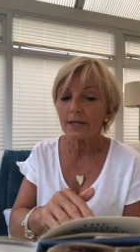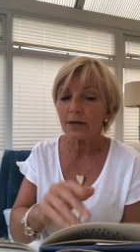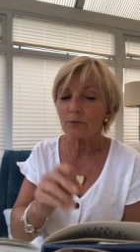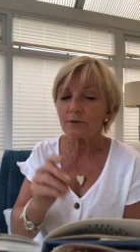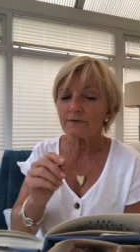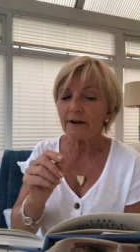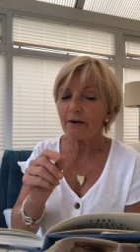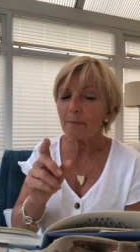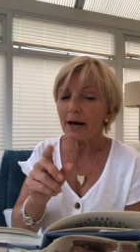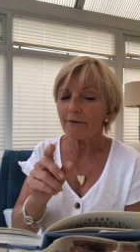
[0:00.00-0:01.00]
It was very
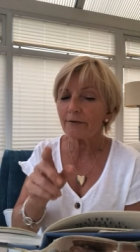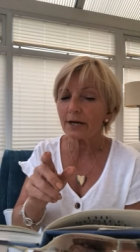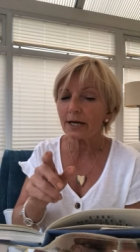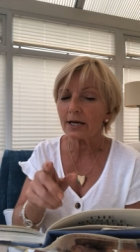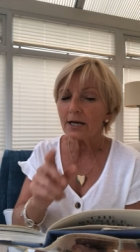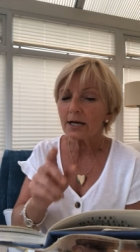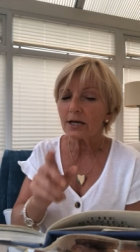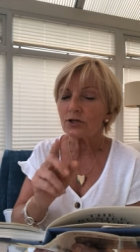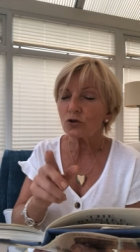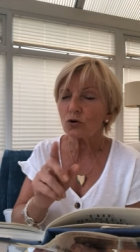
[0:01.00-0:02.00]
baffling
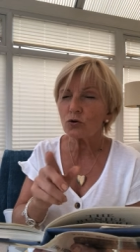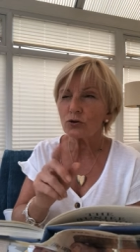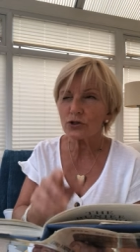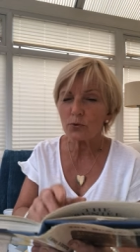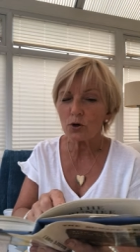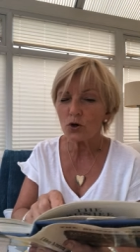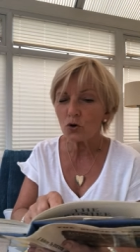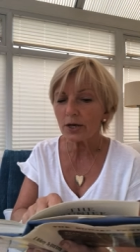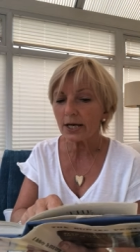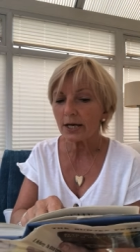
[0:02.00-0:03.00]
and also
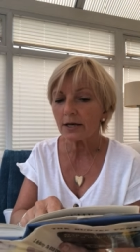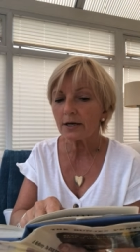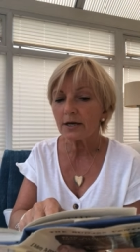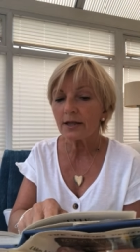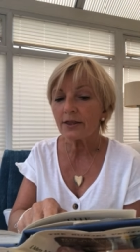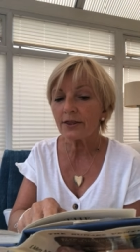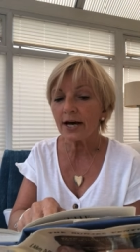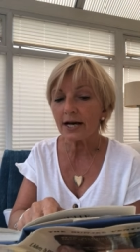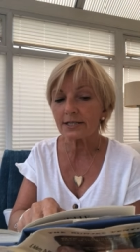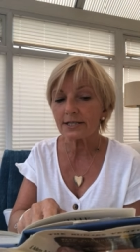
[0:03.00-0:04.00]
annoying
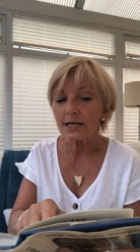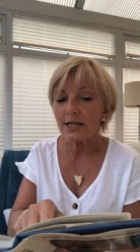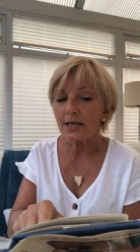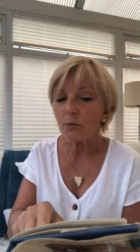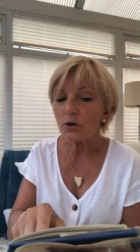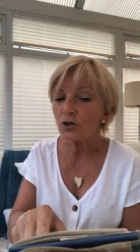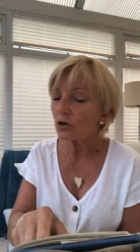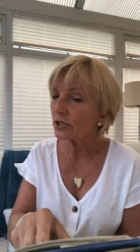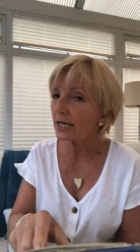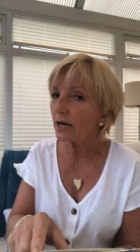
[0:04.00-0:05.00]
that they were
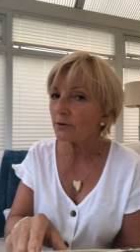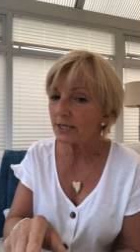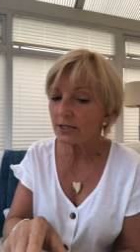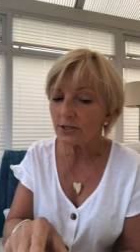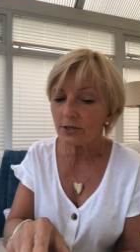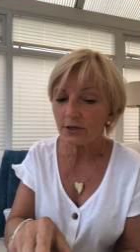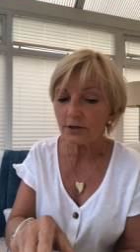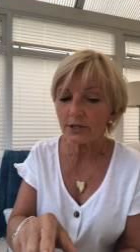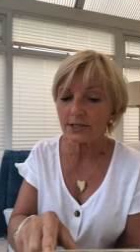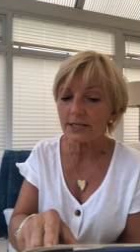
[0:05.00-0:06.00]
not allowed into
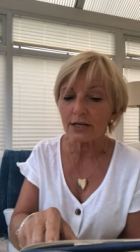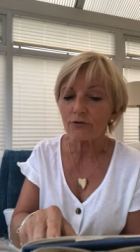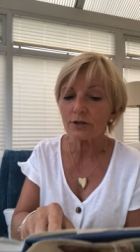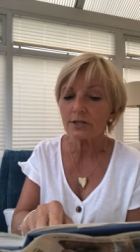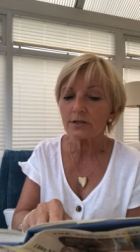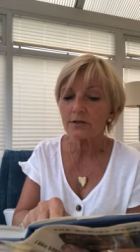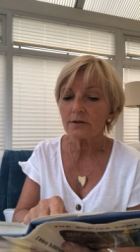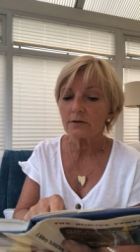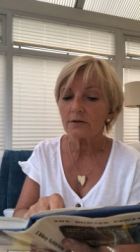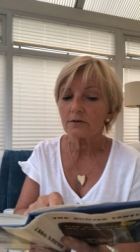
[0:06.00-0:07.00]
the secret,
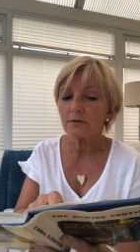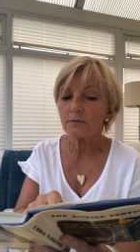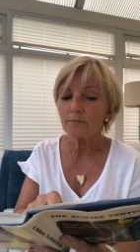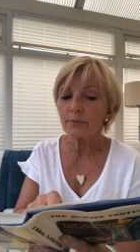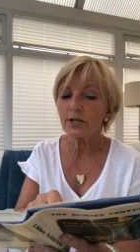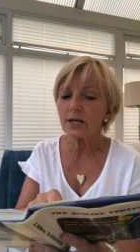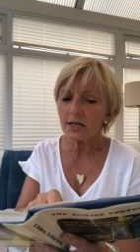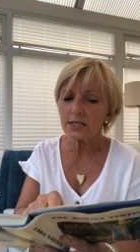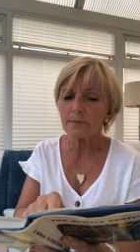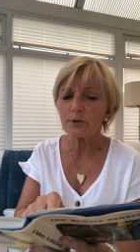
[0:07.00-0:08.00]
but they
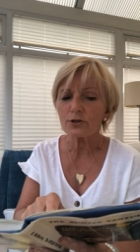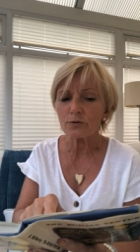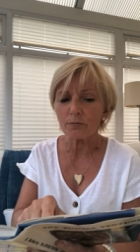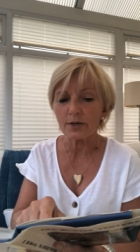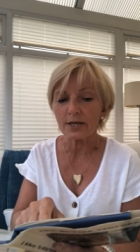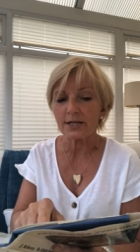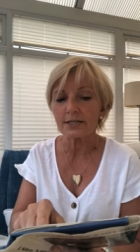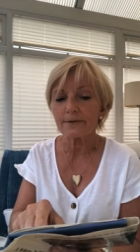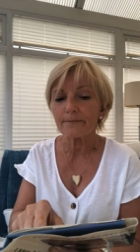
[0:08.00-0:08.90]
learned to put up with it